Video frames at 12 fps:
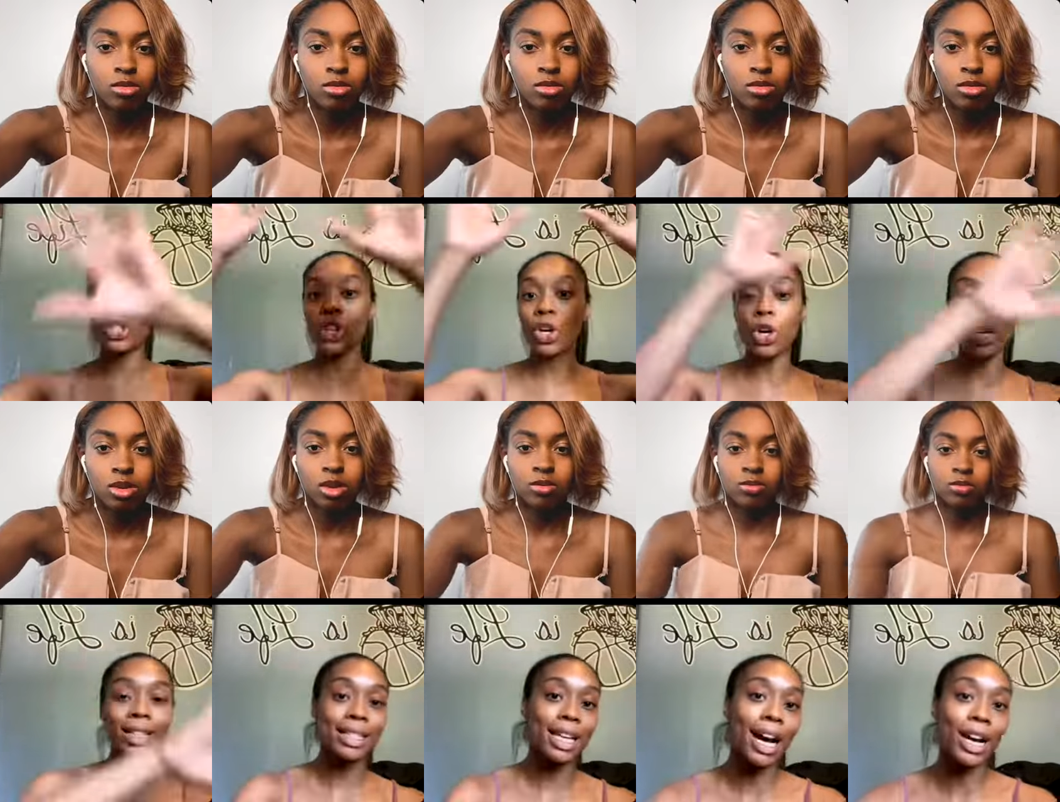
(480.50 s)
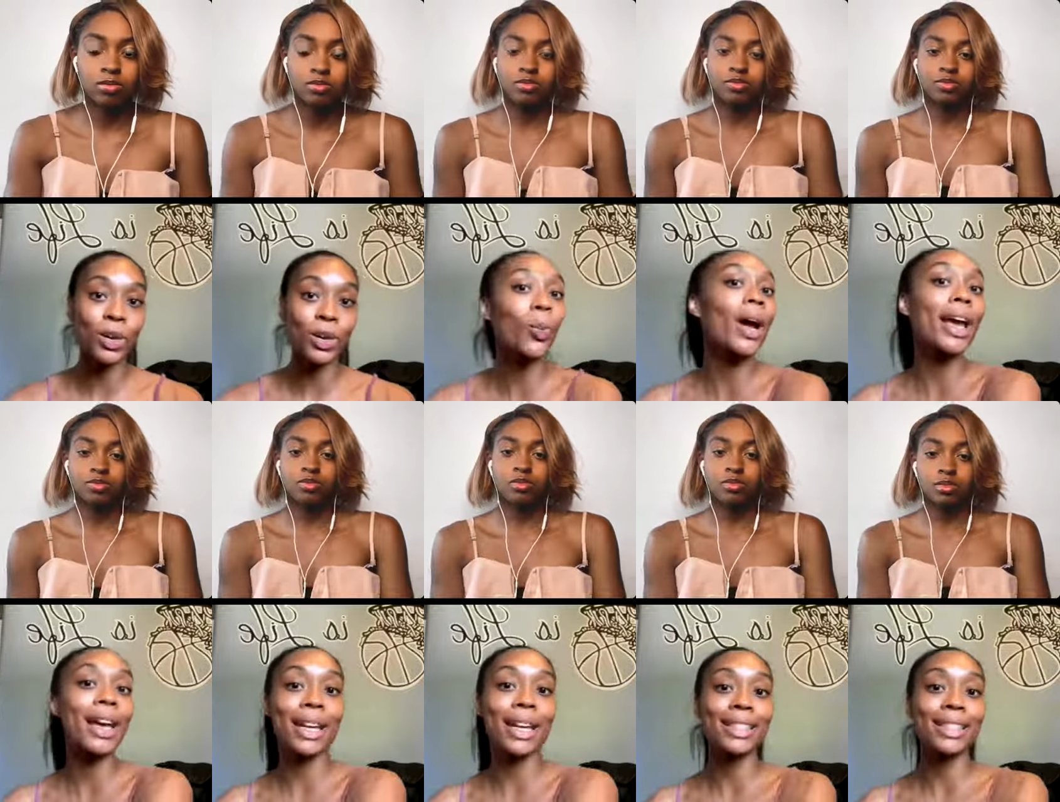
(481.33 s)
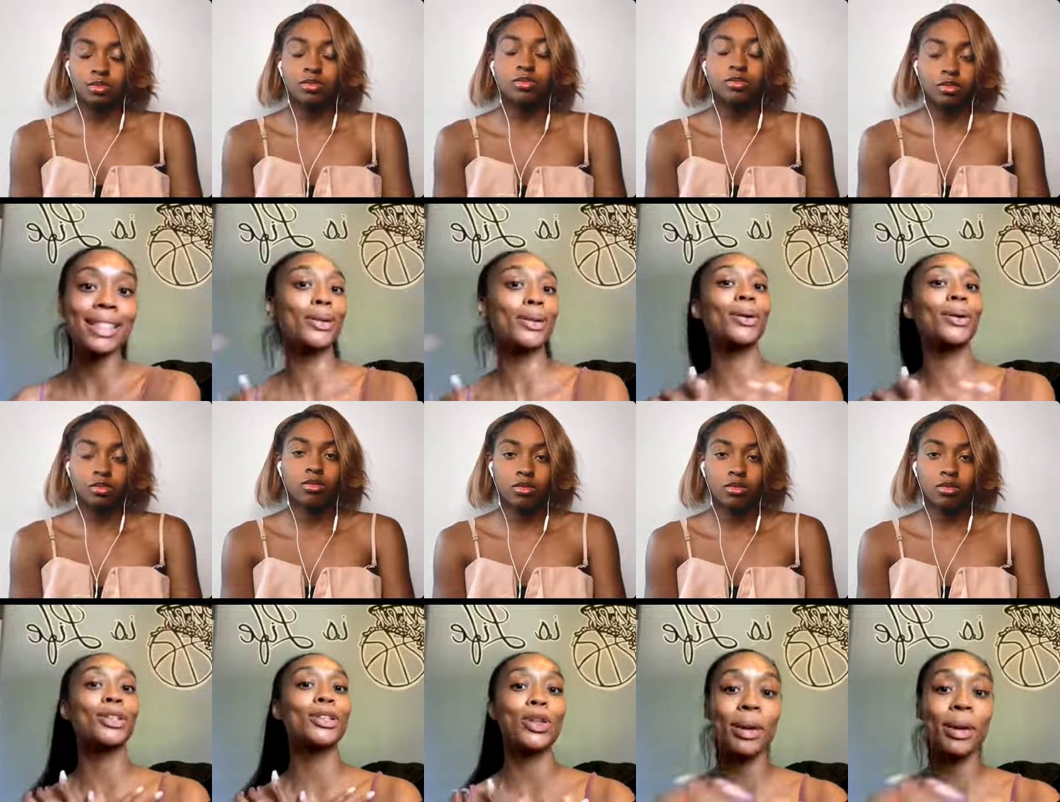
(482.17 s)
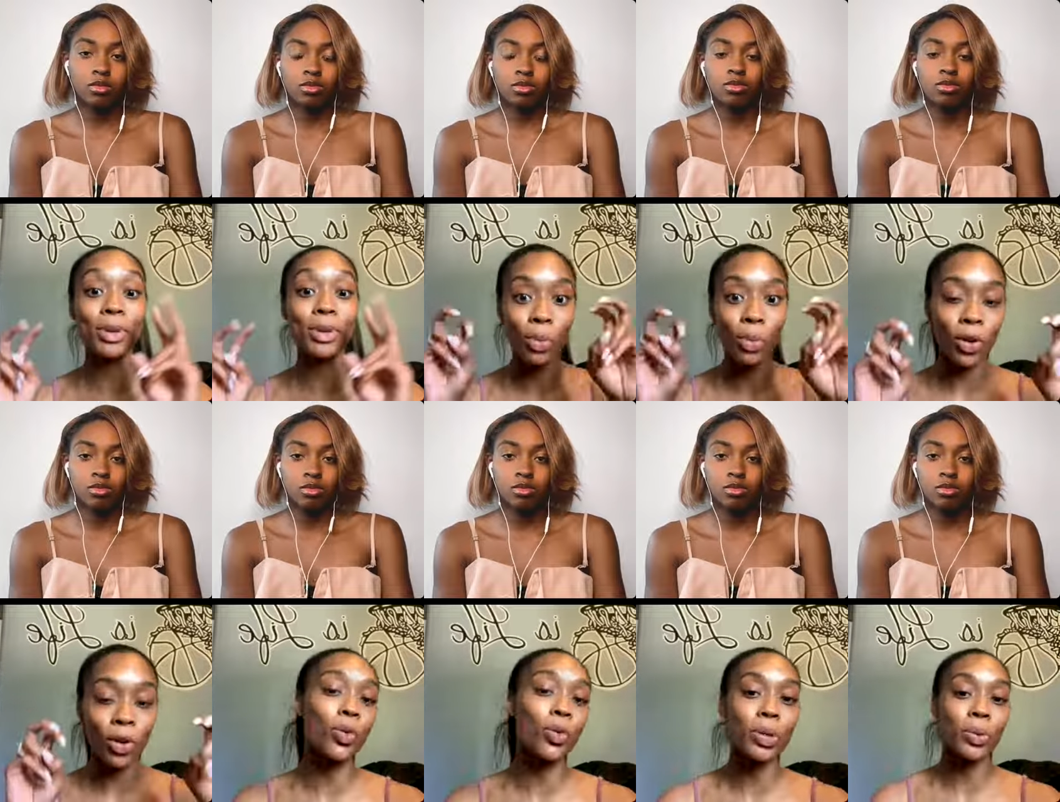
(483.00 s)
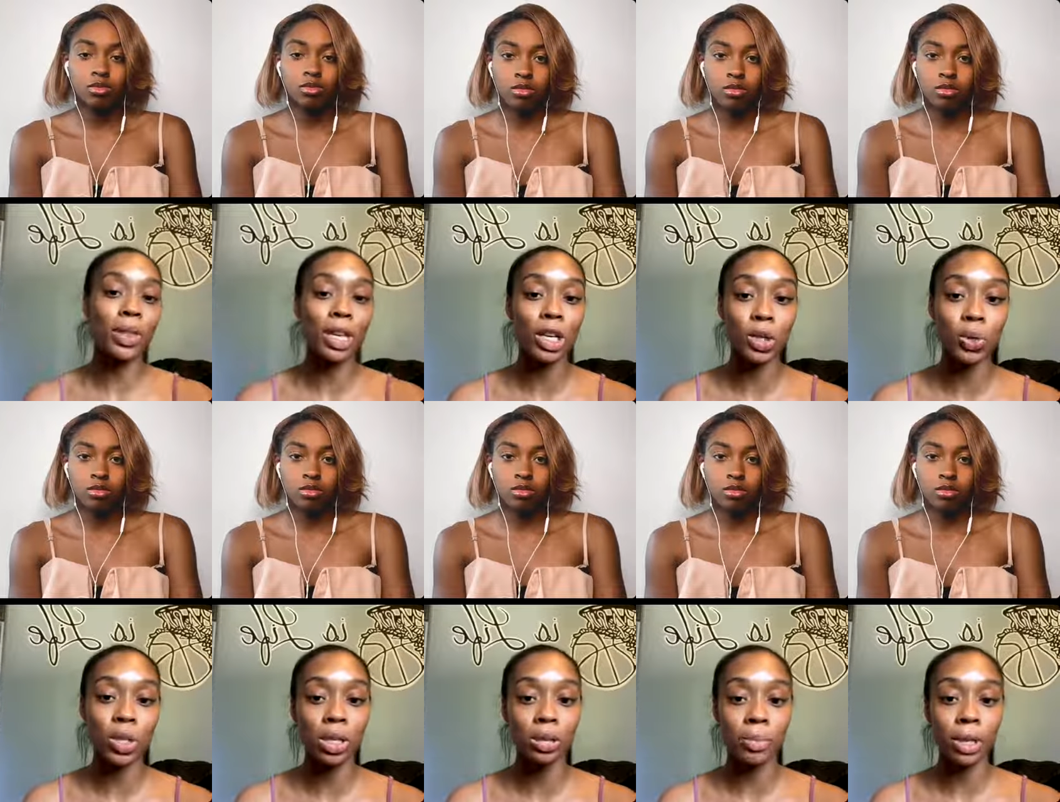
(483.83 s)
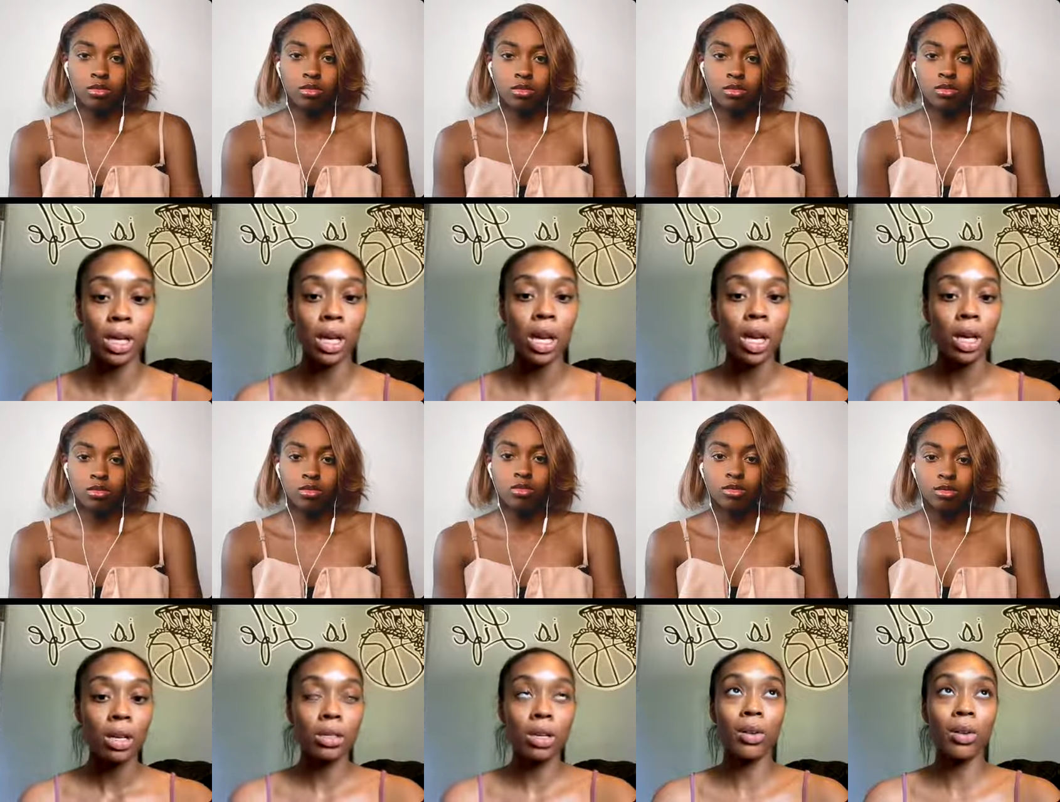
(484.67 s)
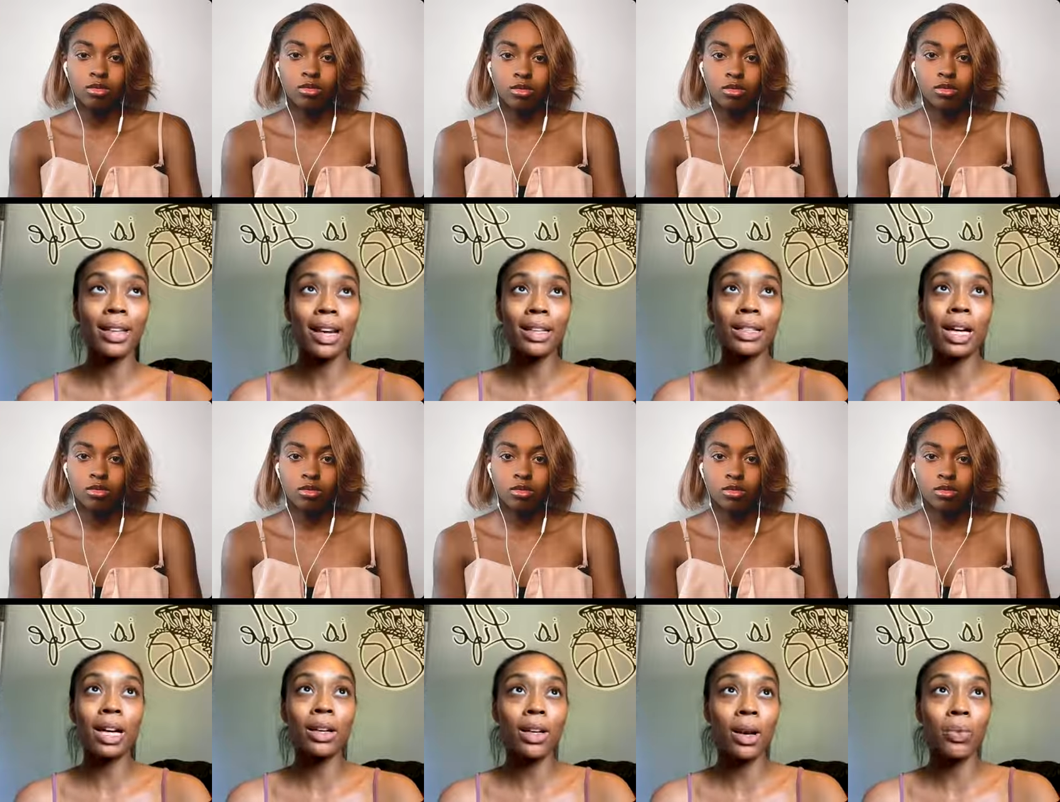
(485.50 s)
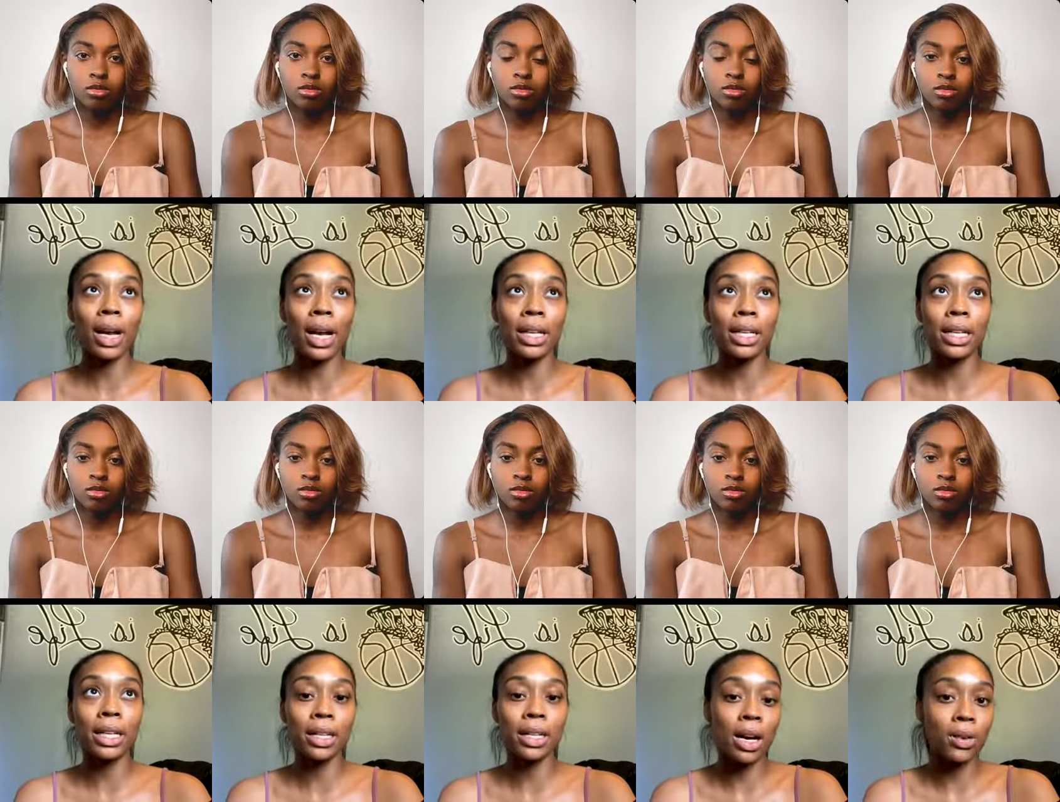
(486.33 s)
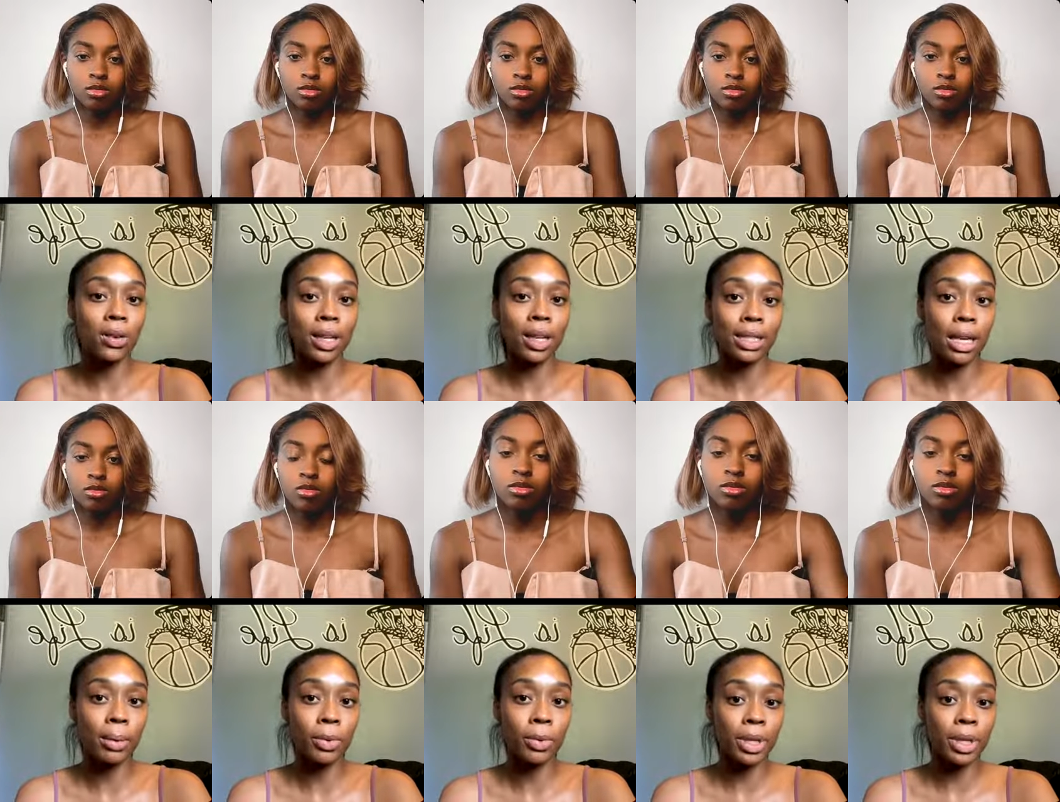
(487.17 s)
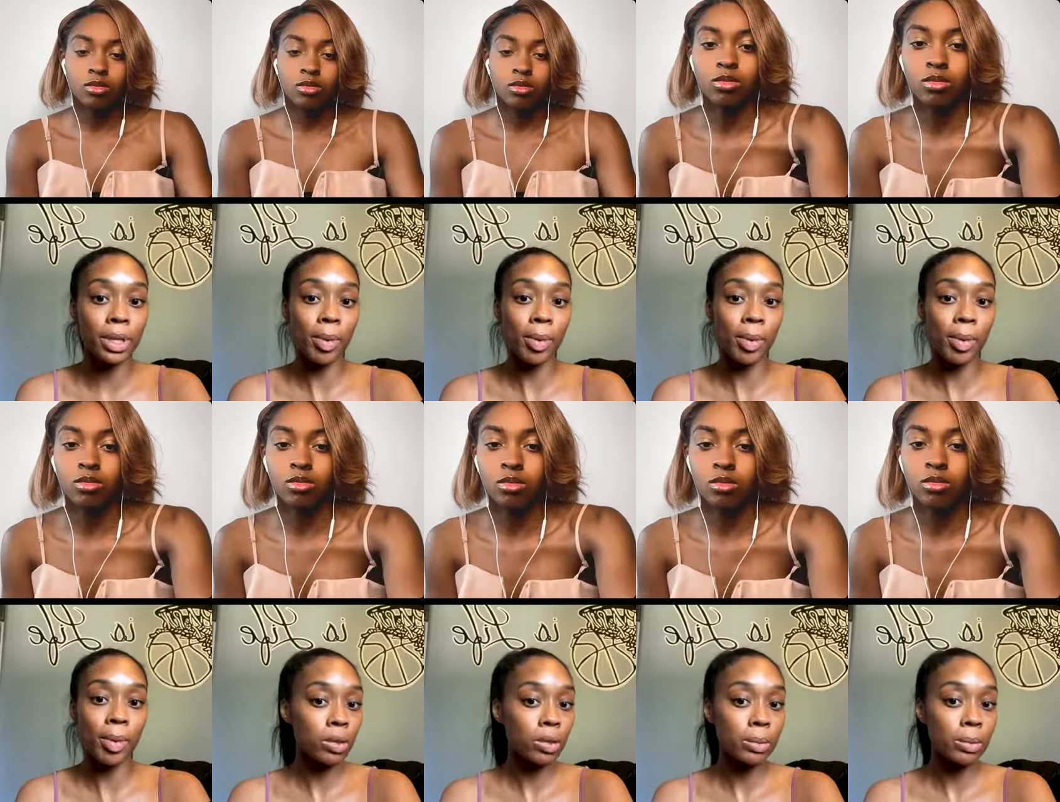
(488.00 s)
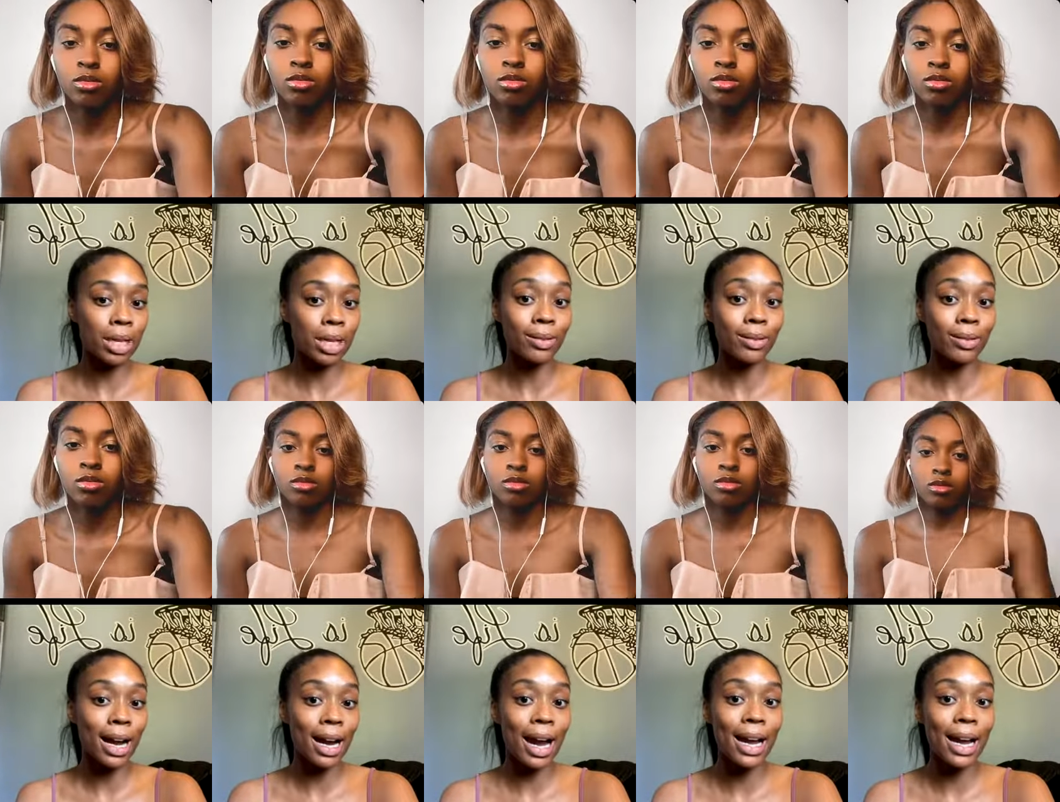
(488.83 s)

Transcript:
Speaker 1: your entire ways, you know, to try to be more of what you think you should be. So, and that's kind of like what I did. That's how like Top 3 came about, was because I was like, I